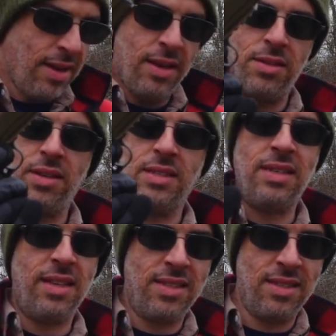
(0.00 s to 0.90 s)
So you can
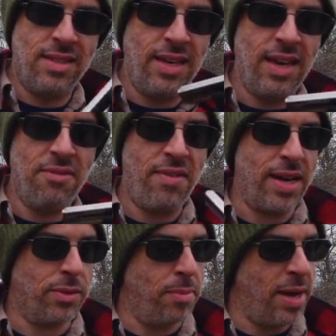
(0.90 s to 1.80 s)
see this is the
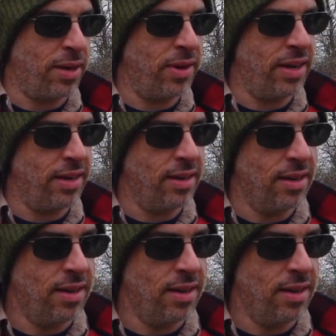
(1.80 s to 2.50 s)
factory mag right here,